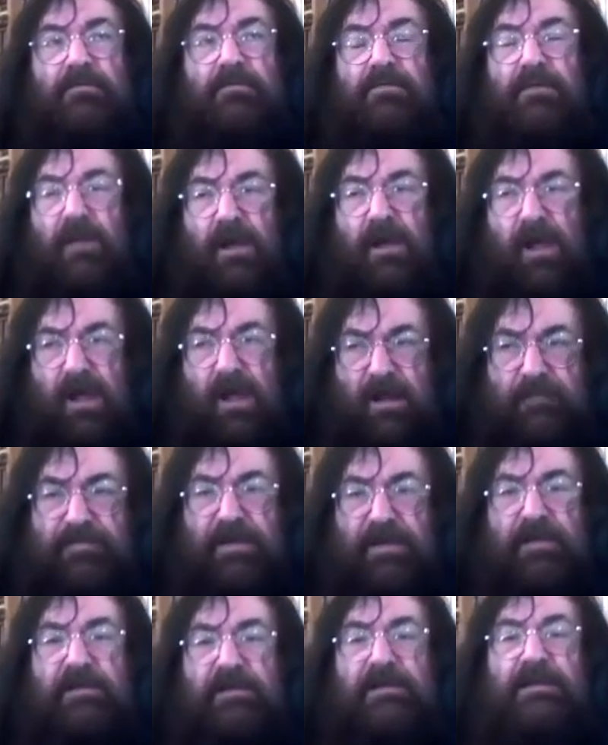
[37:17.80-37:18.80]
crime
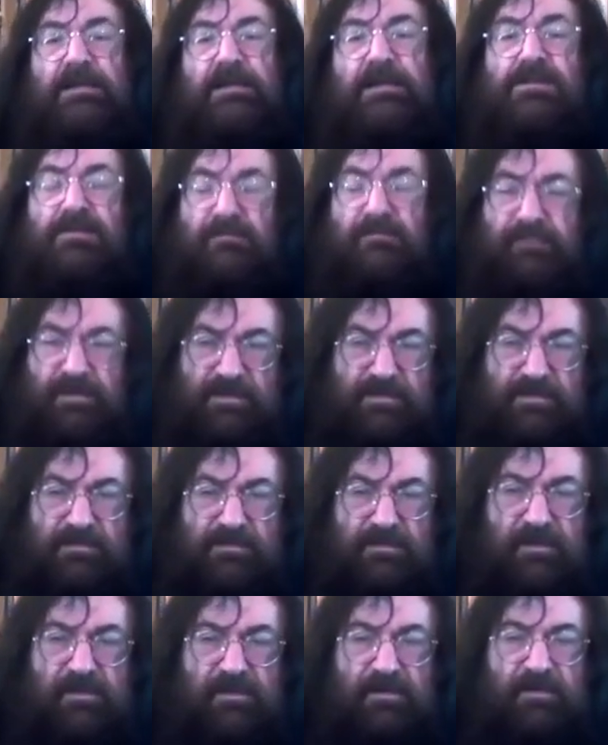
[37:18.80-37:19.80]
that needs to be
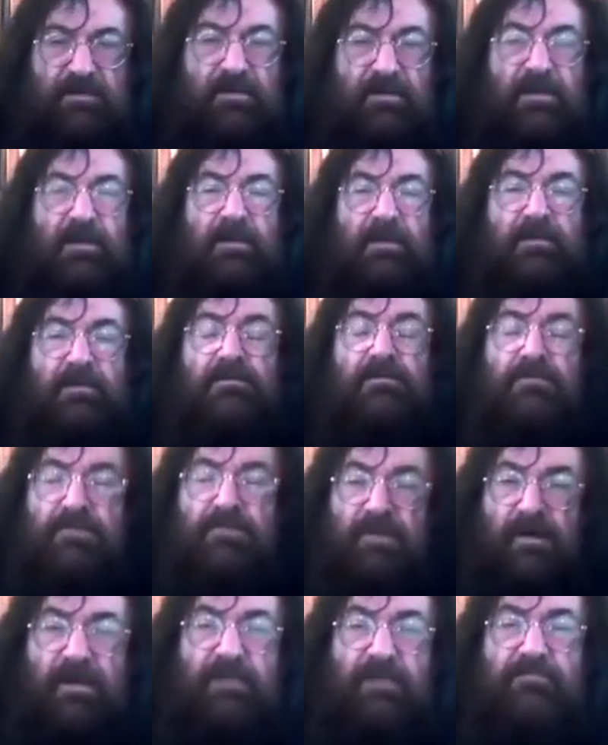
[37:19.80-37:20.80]
studied. The
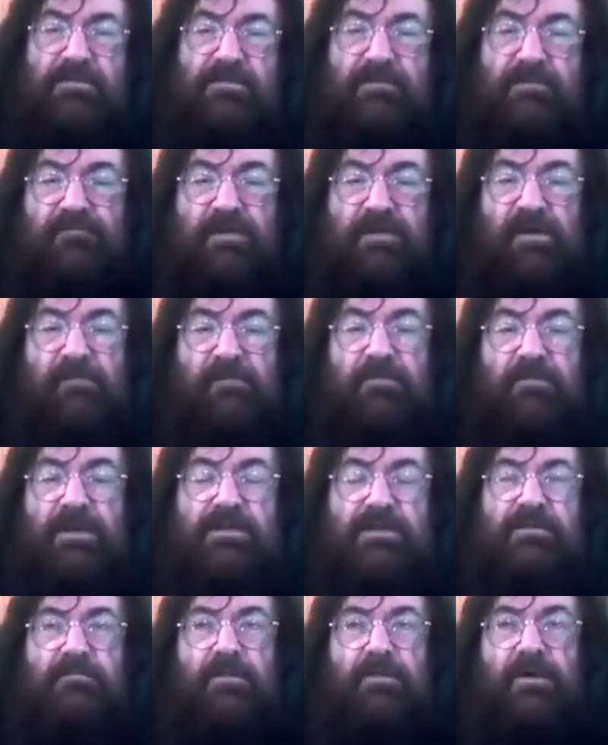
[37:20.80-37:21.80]
crimes of
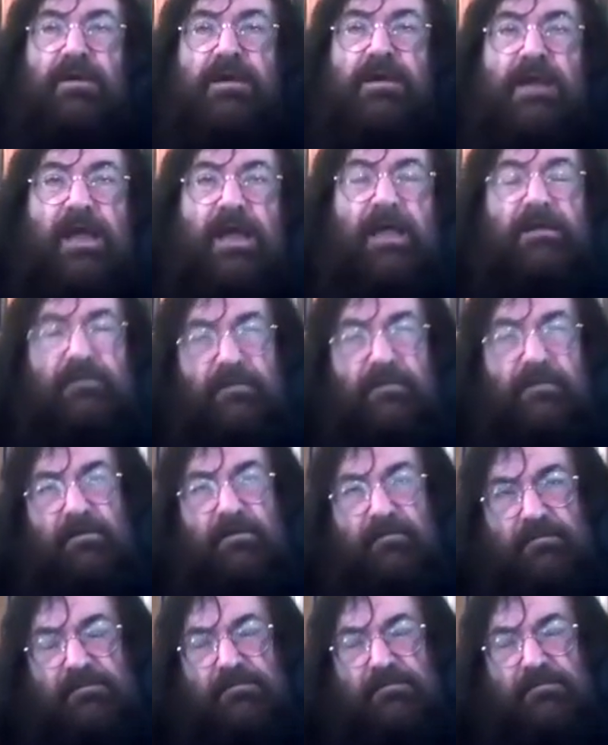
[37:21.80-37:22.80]
communism are not
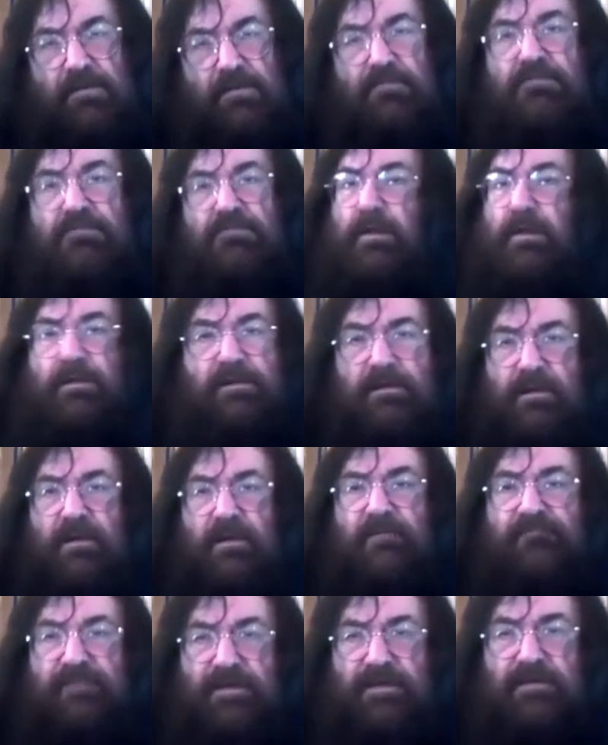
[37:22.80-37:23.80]
known well
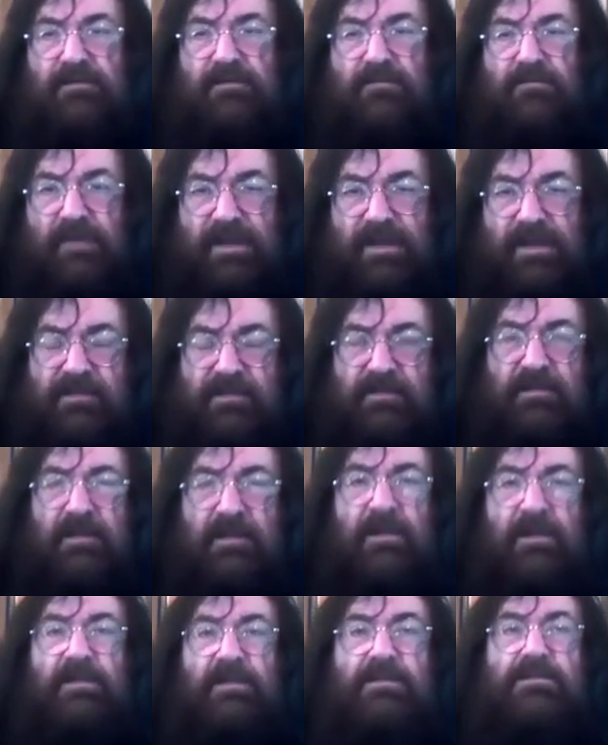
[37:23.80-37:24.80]
enough in the West.
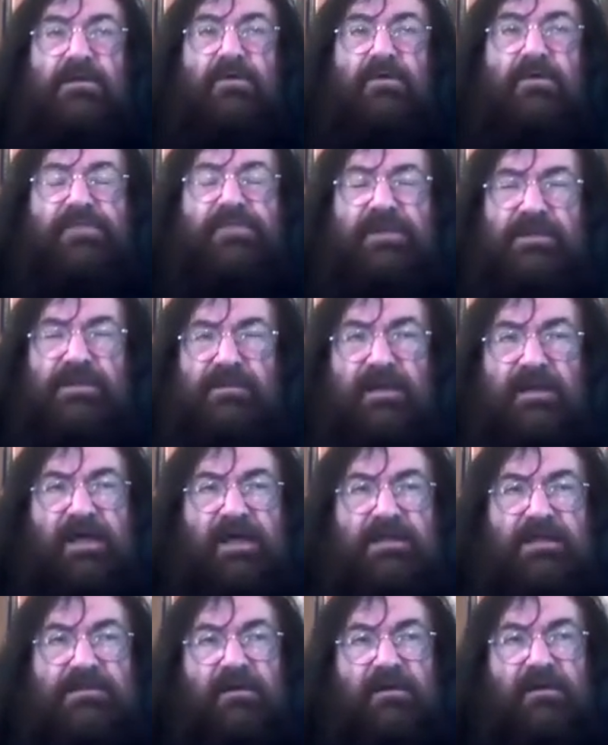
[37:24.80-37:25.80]
So these
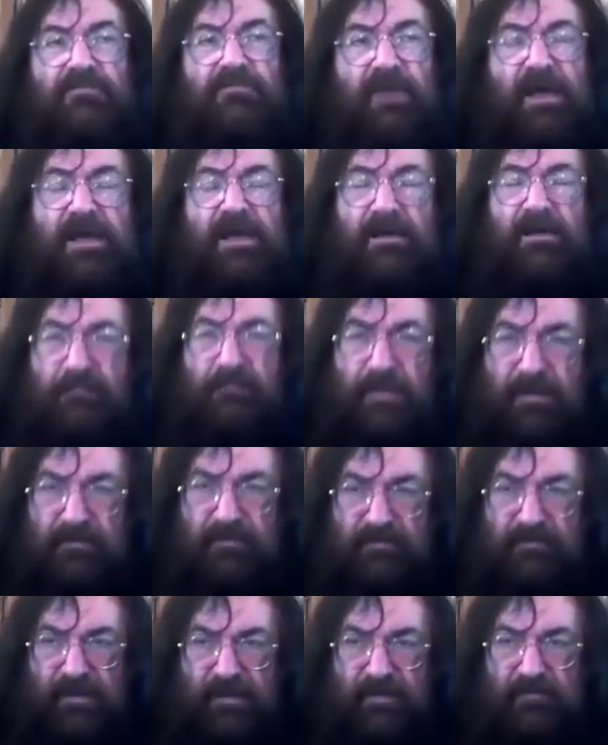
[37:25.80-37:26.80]
guys are right
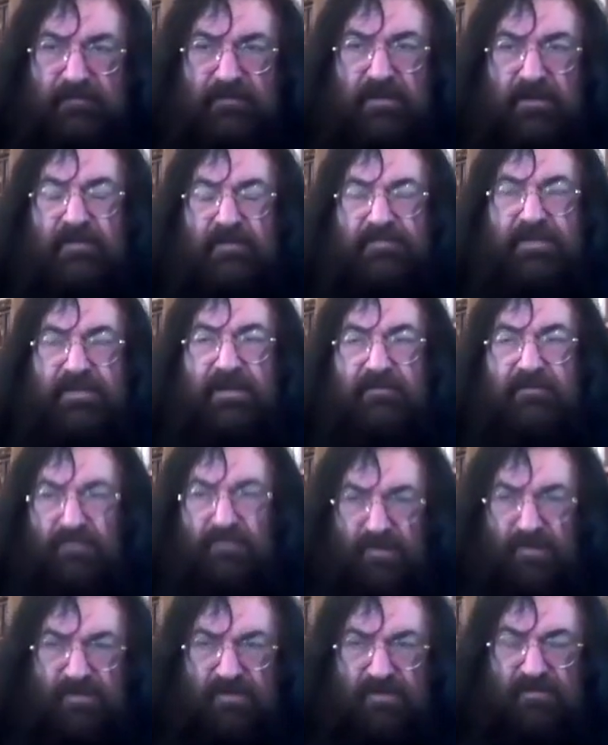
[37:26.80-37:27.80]
about that. They're
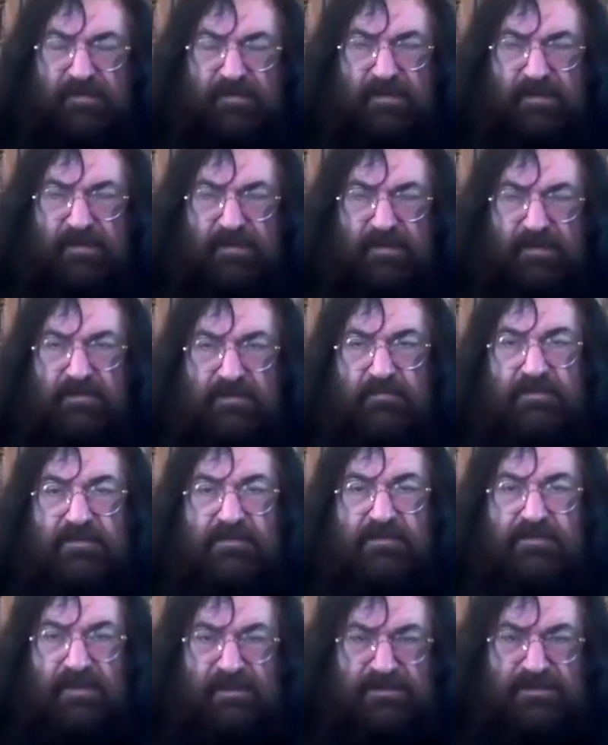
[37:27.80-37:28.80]
wrong about
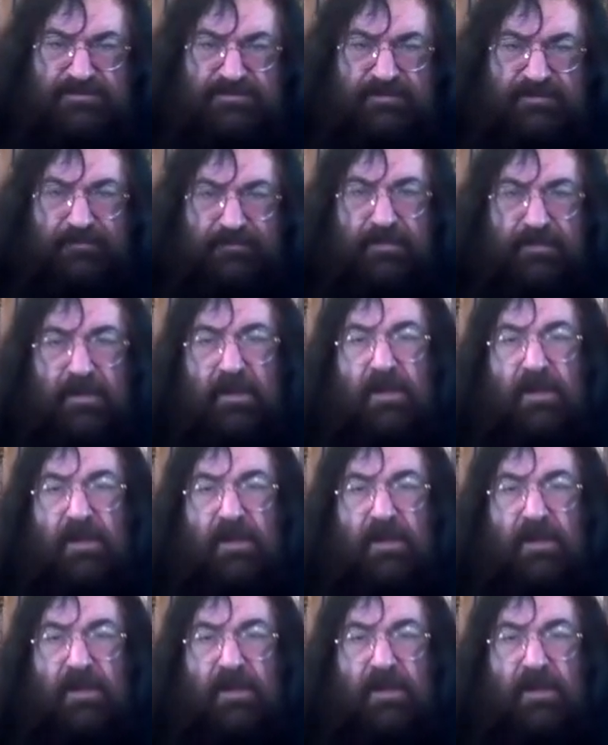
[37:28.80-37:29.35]
equalization.